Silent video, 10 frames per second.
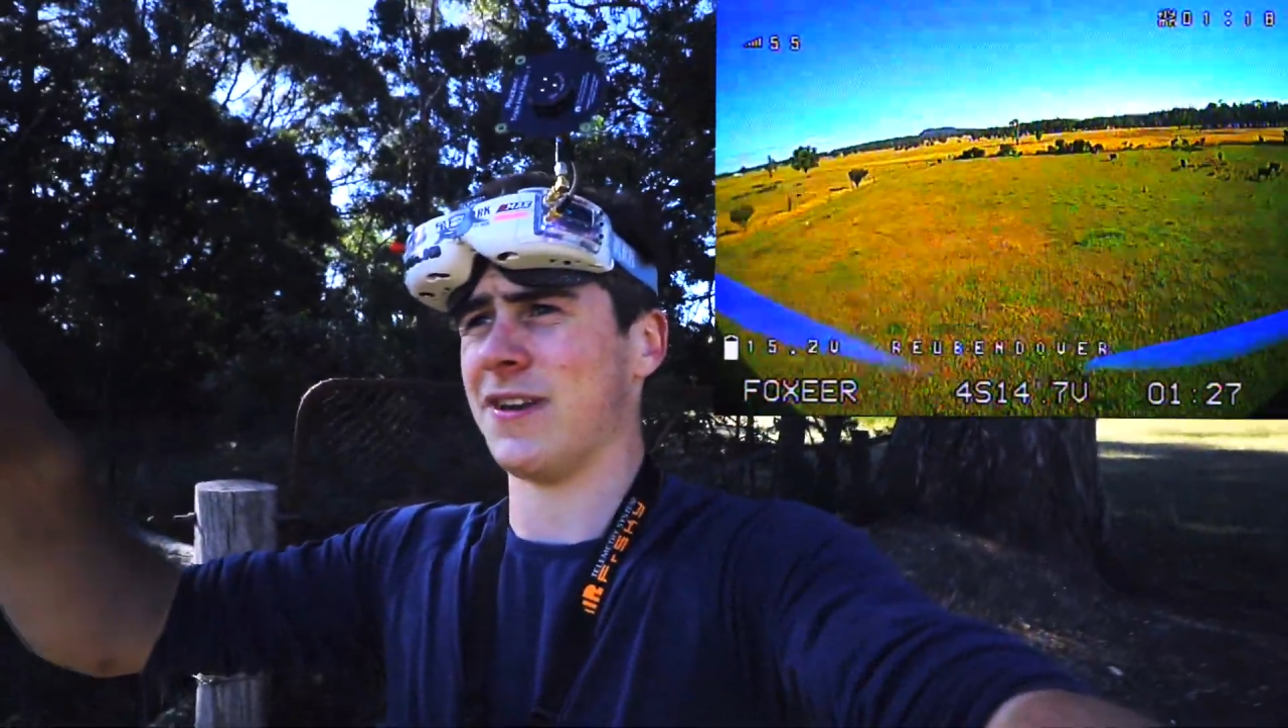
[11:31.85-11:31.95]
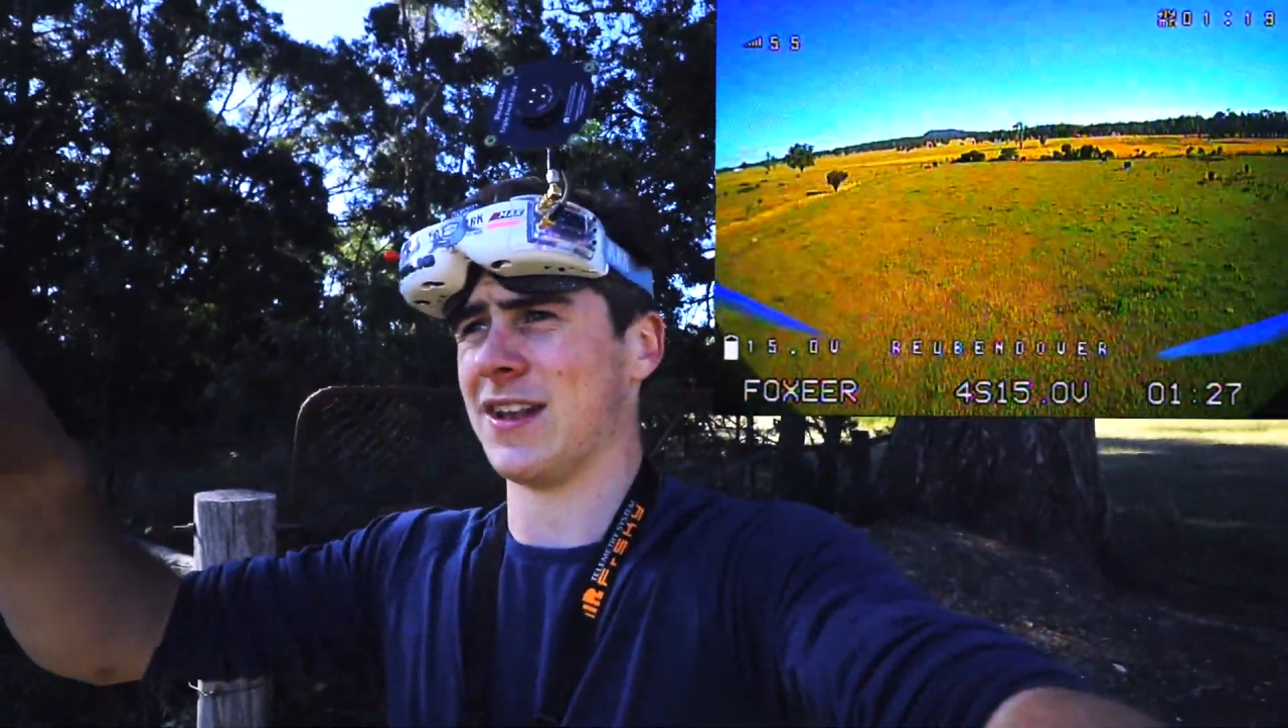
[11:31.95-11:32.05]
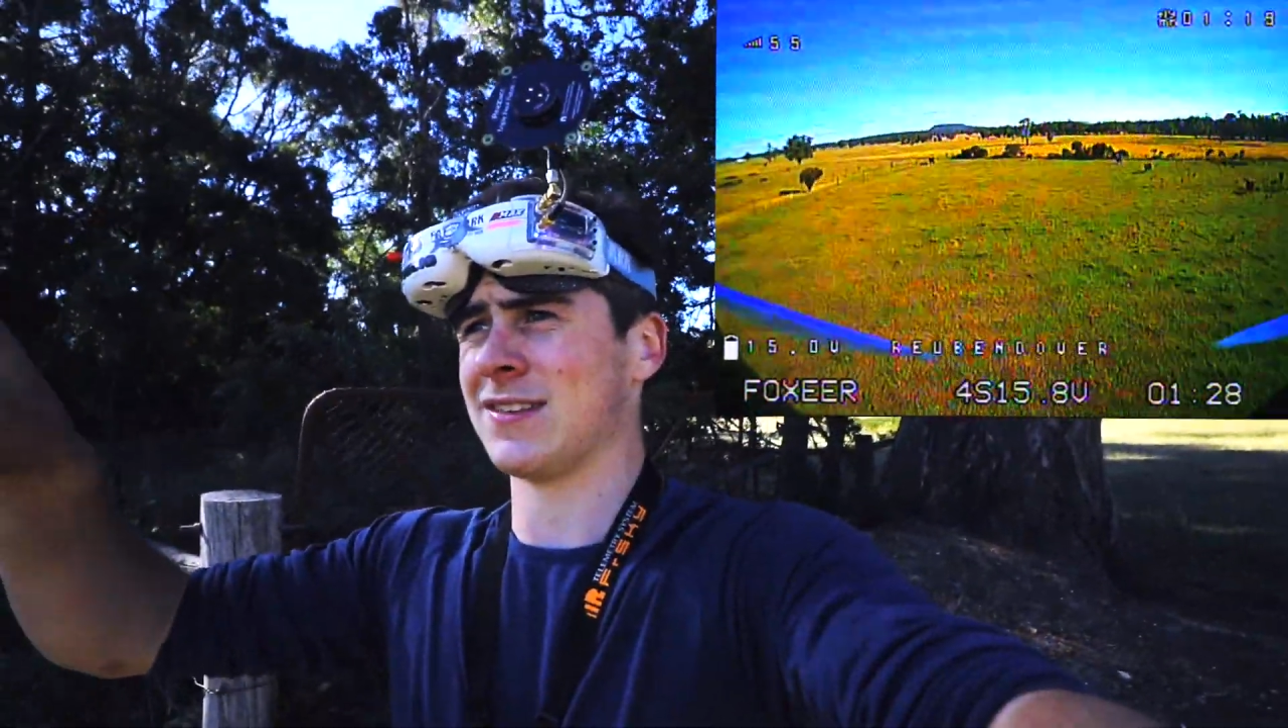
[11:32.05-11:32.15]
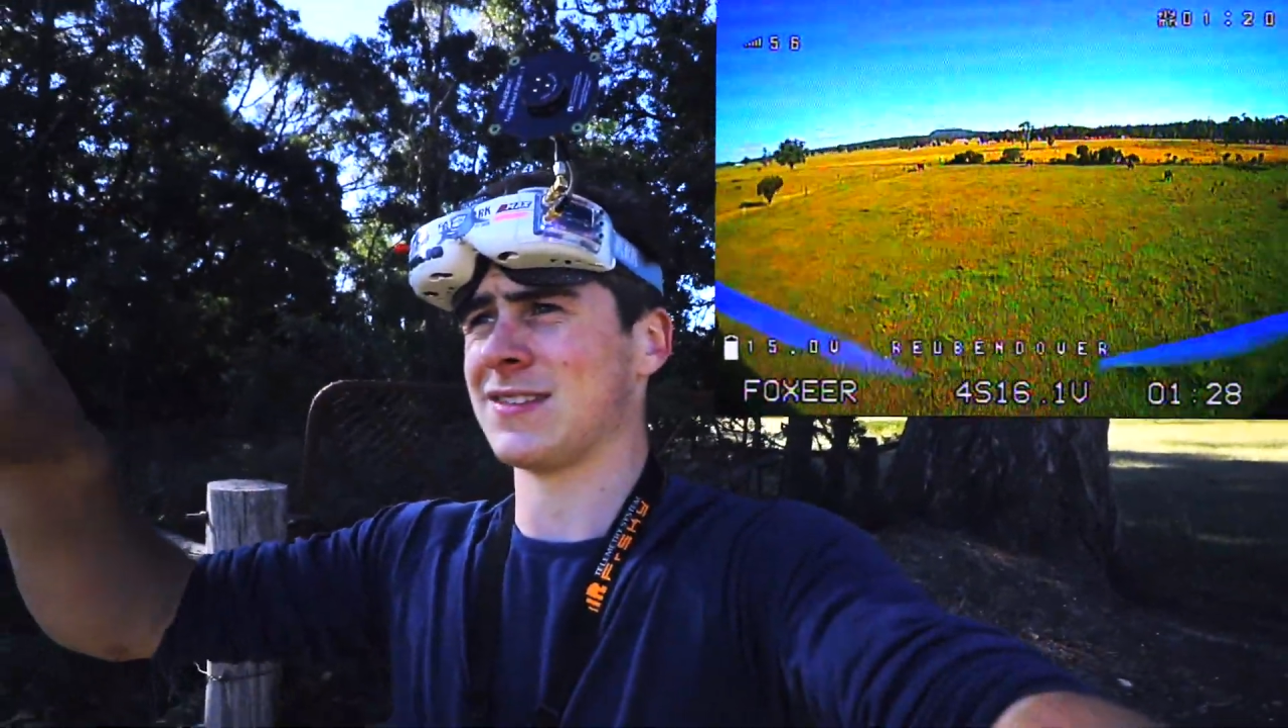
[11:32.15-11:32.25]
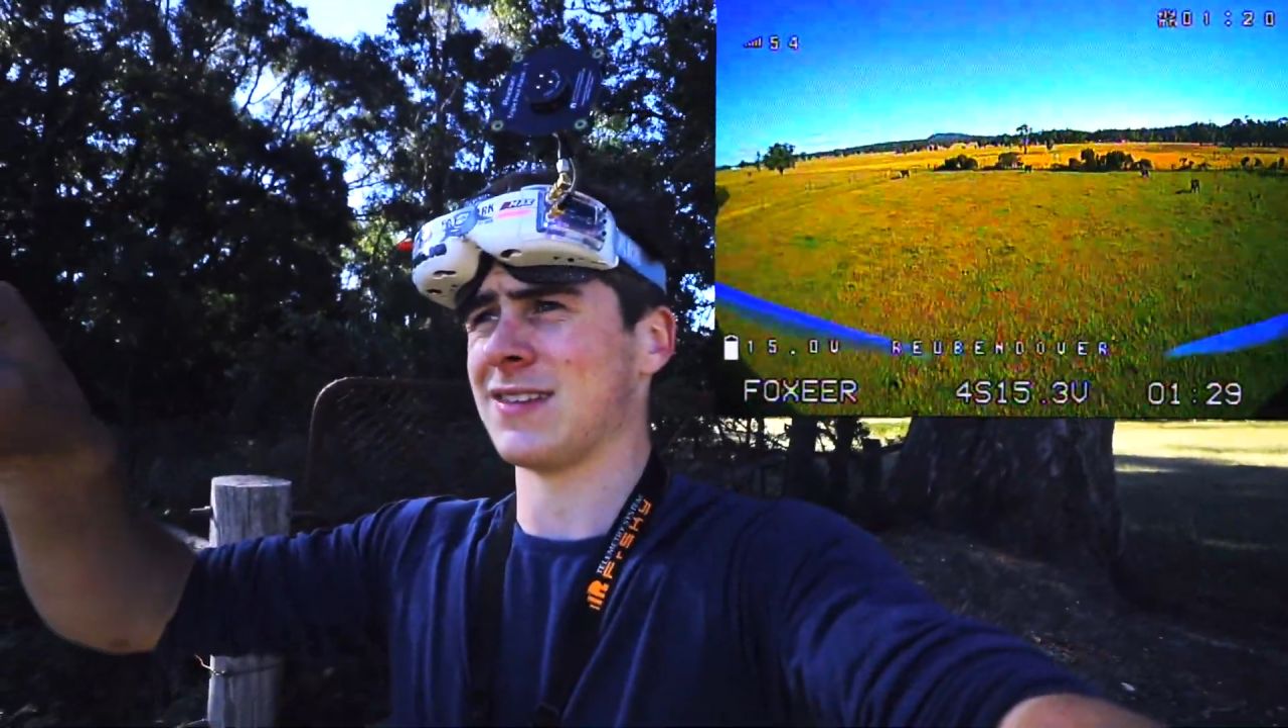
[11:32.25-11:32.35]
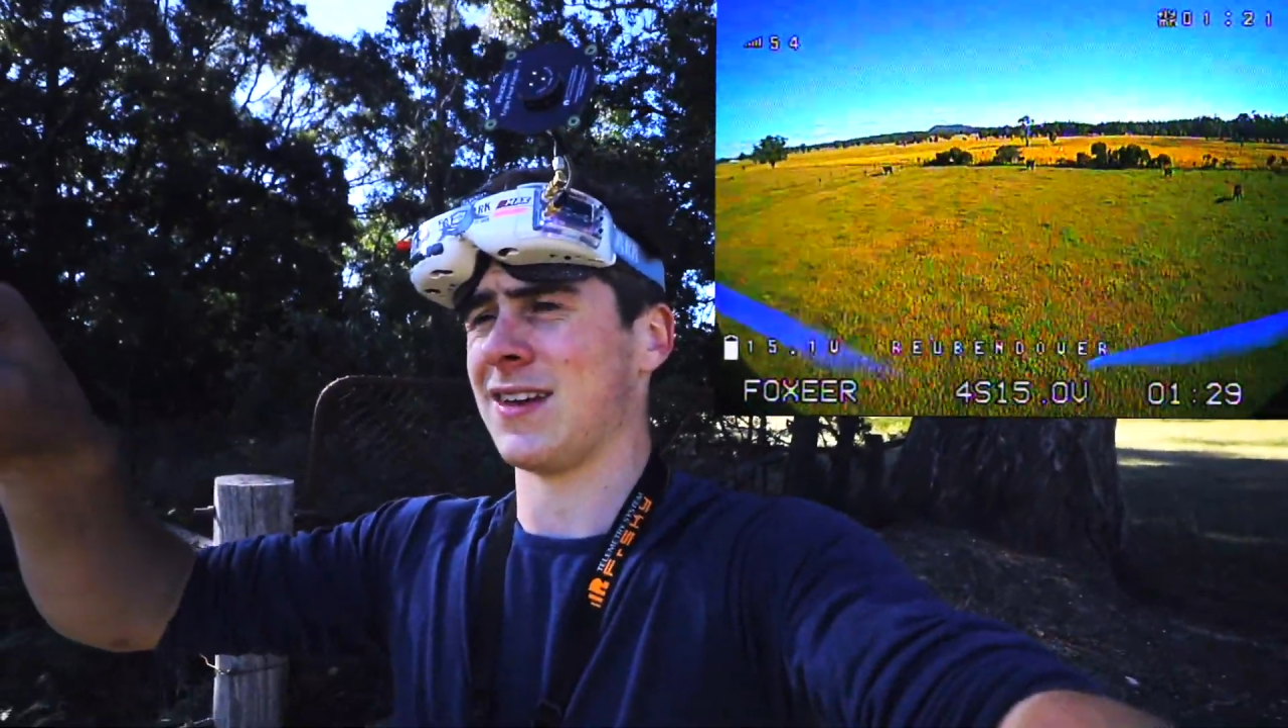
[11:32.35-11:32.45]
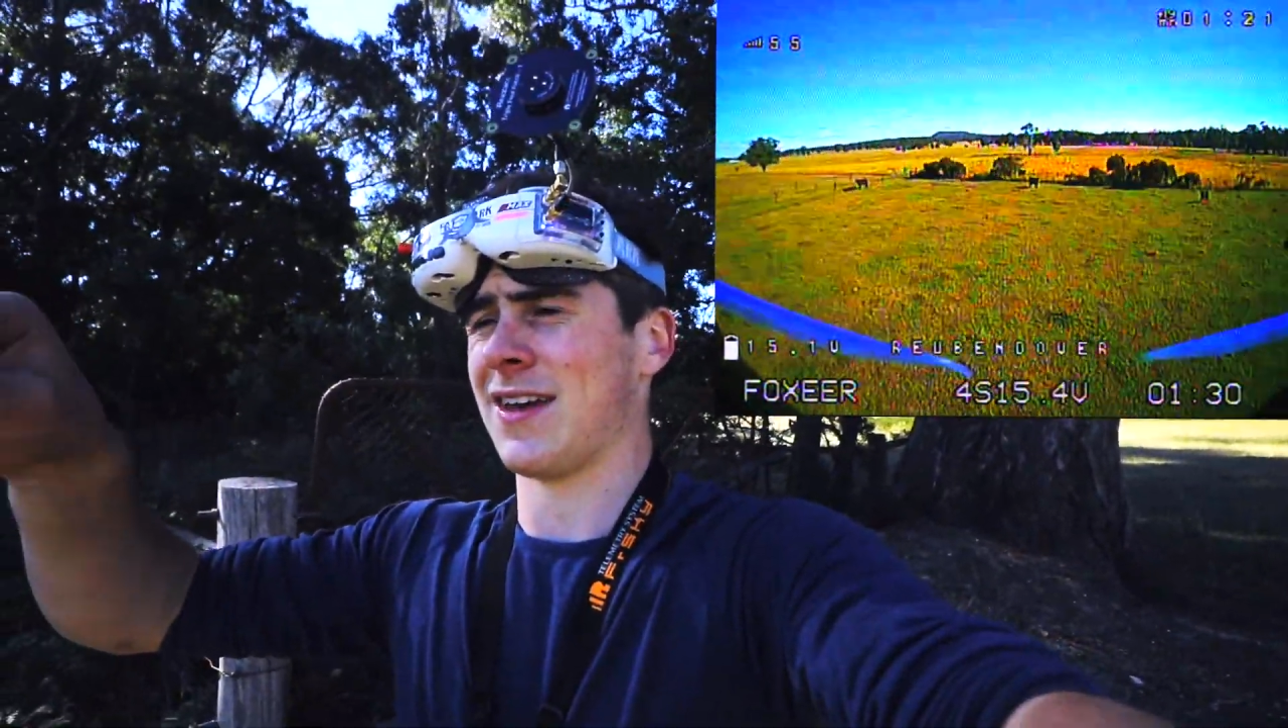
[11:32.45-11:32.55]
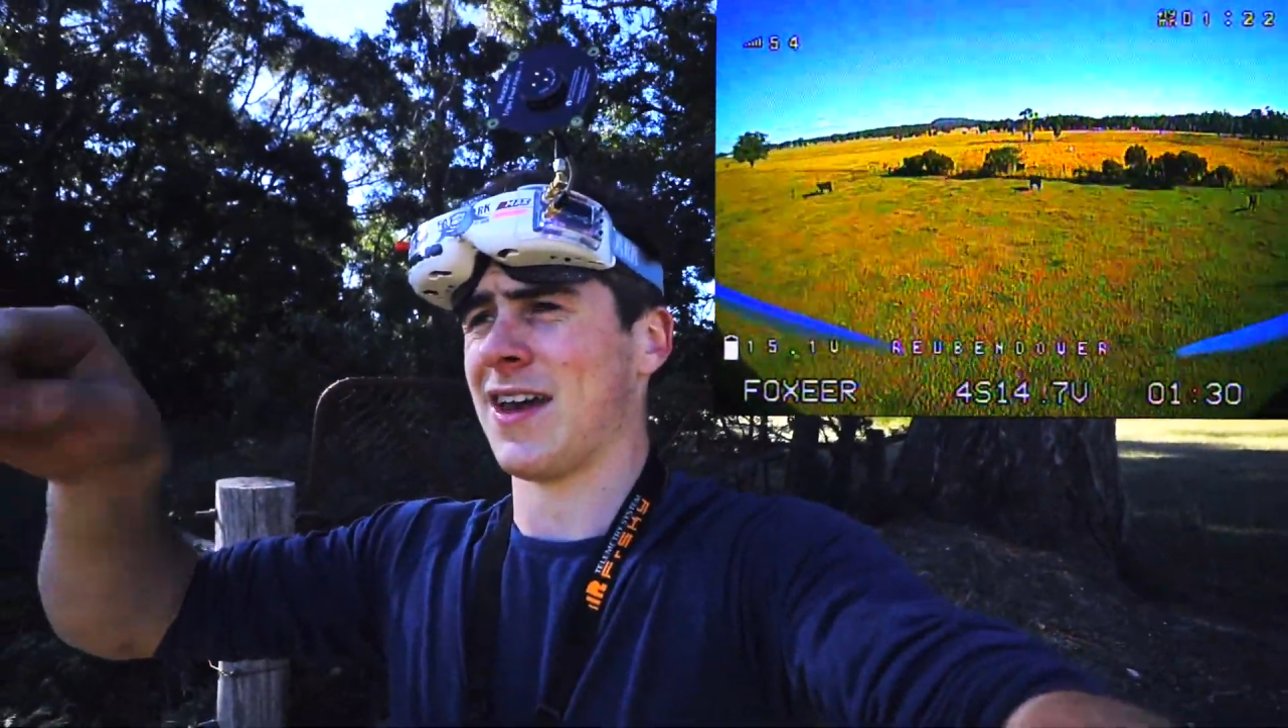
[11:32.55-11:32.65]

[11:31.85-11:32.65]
fence,